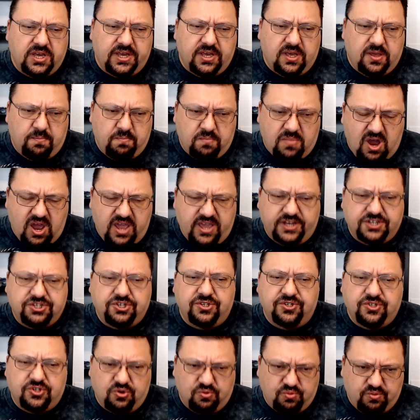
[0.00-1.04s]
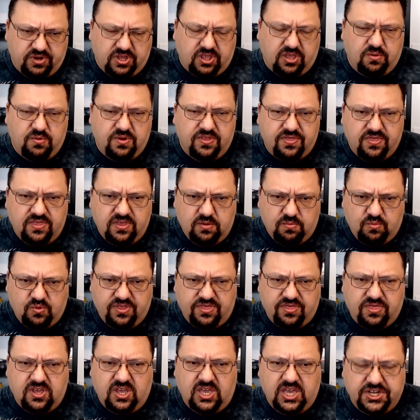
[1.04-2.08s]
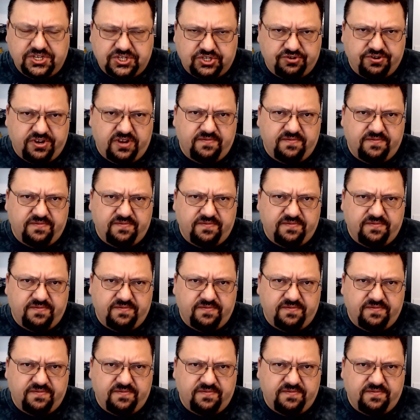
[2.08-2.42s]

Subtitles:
My issues are really with the history